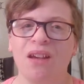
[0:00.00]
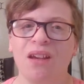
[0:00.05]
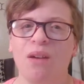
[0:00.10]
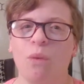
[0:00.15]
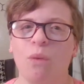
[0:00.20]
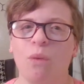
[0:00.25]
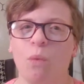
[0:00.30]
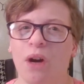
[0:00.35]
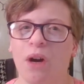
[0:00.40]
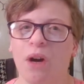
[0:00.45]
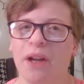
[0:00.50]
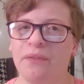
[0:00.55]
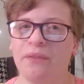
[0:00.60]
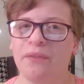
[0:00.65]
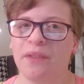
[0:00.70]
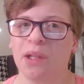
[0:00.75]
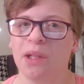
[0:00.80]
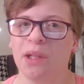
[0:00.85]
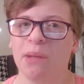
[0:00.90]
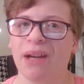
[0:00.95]
one of
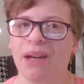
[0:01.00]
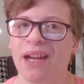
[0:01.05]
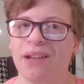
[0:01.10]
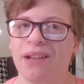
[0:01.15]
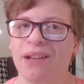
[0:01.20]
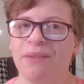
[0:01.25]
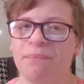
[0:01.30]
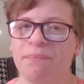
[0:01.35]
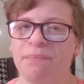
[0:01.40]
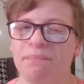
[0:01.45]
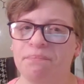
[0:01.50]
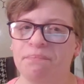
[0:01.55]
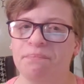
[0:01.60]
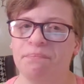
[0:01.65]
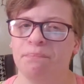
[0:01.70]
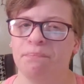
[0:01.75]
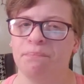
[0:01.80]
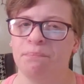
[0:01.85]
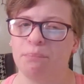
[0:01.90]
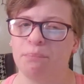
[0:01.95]
them I
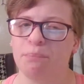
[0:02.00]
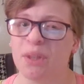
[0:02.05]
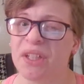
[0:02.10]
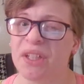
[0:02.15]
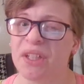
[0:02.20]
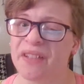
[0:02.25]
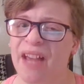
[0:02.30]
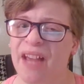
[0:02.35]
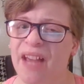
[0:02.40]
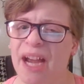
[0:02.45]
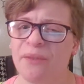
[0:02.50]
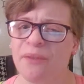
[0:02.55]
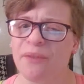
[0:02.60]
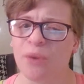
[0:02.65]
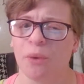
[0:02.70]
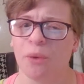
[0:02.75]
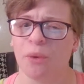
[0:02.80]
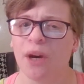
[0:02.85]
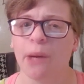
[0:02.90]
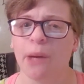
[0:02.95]
put aside for
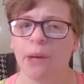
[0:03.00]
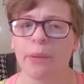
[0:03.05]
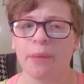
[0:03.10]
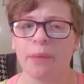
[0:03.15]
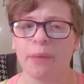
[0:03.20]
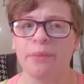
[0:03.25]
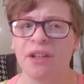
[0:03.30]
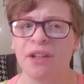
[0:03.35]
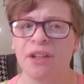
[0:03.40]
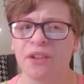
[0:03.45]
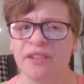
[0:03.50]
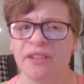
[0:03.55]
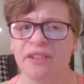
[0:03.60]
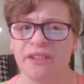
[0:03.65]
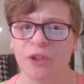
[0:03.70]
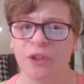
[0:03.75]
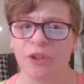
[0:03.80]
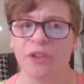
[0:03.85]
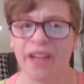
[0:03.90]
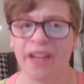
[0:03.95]
a while, but I'm
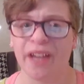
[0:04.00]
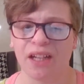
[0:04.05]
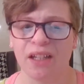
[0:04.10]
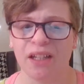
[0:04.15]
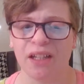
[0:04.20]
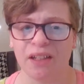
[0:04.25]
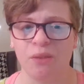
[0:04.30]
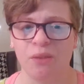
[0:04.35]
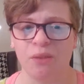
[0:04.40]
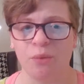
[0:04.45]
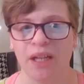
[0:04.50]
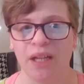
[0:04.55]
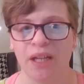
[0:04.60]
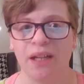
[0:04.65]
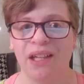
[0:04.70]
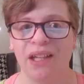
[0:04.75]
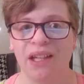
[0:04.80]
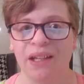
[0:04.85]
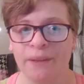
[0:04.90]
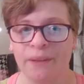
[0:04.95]
still technically
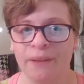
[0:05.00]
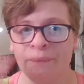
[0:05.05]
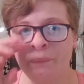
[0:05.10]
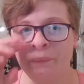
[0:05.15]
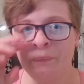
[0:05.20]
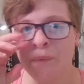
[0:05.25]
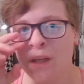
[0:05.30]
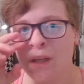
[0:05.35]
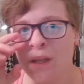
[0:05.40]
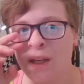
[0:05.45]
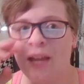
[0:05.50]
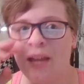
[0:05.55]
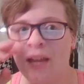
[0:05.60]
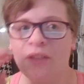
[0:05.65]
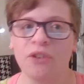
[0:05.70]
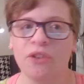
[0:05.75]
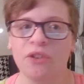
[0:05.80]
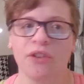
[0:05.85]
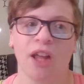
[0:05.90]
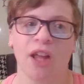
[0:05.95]
reading it. And
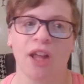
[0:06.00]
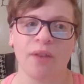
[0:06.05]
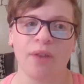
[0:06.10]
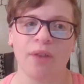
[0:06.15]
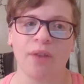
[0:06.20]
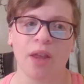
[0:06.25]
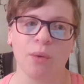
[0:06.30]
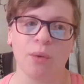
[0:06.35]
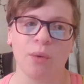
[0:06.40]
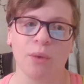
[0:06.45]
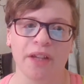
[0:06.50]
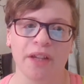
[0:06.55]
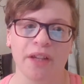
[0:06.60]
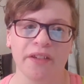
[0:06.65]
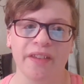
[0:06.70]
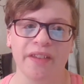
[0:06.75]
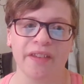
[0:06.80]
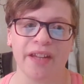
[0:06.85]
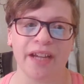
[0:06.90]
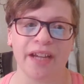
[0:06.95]
there's a lot of other
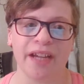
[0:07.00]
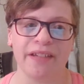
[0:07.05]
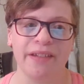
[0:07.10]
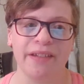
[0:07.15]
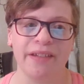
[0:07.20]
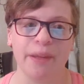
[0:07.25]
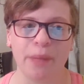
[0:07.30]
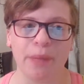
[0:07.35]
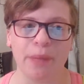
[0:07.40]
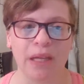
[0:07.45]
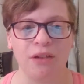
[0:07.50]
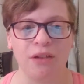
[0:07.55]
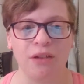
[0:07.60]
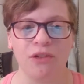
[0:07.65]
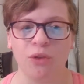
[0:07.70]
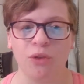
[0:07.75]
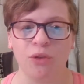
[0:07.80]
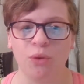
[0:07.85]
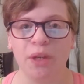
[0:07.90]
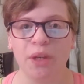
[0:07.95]
ones that I dip
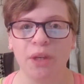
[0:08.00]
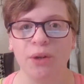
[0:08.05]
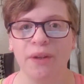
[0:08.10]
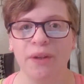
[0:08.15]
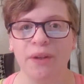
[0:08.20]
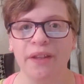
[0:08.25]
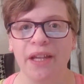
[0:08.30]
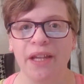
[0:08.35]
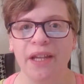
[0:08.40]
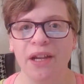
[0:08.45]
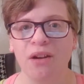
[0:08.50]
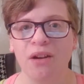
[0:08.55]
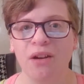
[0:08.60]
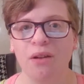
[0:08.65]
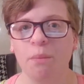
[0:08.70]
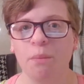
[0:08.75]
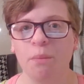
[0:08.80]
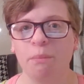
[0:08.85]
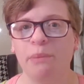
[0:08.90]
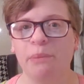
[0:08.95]
into here and
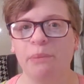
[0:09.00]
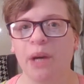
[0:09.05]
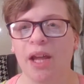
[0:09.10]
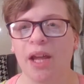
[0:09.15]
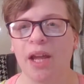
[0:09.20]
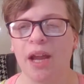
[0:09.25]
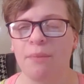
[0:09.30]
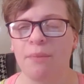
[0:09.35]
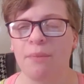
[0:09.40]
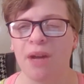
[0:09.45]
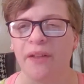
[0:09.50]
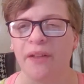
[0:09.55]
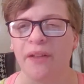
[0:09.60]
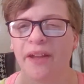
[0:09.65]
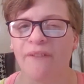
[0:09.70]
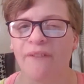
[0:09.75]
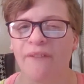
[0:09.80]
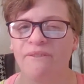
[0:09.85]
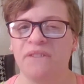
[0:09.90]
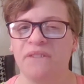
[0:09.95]
there, but I'm not
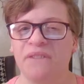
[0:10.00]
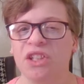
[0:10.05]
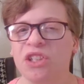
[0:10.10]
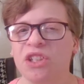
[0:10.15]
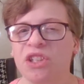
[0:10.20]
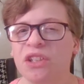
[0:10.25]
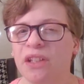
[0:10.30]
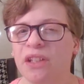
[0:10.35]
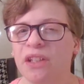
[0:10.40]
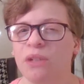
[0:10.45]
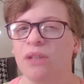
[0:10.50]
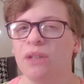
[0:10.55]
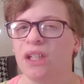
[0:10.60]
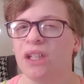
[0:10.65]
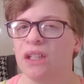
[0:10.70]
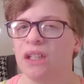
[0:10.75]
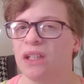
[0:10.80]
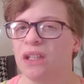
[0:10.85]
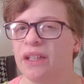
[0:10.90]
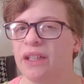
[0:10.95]
like officially
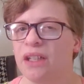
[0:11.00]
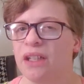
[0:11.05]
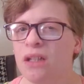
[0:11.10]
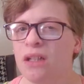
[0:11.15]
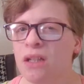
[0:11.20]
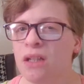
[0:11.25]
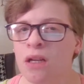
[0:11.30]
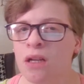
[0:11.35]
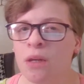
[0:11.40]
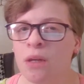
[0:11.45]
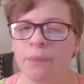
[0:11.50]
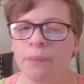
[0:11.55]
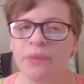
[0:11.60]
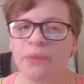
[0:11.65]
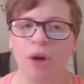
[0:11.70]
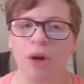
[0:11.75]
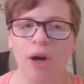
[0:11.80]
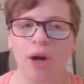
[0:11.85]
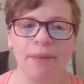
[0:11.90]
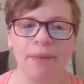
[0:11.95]
reading.
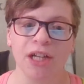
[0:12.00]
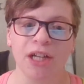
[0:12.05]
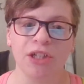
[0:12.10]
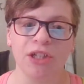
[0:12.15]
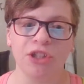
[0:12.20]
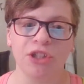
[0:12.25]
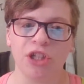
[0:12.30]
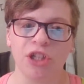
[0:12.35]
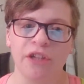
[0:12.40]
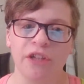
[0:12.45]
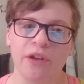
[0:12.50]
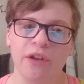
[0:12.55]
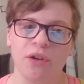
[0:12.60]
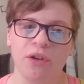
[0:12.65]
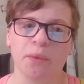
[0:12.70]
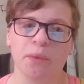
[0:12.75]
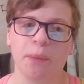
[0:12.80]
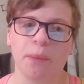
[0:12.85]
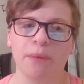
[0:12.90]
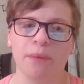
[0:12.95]
So I'm not going to show you
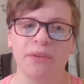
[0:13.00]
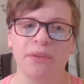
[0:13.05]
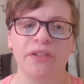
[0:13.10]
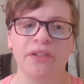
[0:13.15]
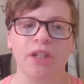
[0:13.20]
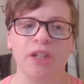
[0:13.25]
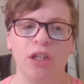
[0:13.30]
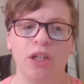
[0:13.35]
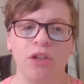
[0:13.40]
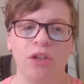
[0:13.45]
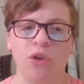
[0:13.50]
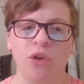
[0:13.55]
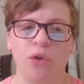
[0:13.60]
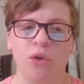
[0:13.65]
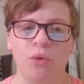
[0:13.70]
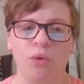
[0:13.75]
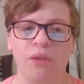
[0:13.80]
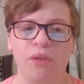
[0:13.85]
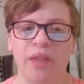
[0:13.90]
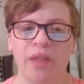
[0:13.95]
those, but I'm just going to
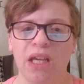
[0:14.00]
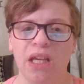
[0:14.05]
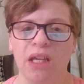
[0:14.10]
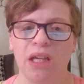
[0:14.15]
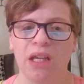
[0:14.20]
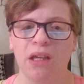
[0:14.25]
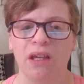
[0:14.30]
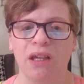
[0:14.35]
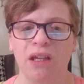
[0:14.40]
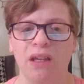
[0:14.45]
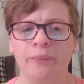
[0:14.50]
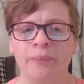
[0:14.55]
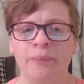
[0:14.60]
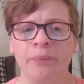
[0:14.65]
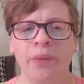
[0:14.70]
do the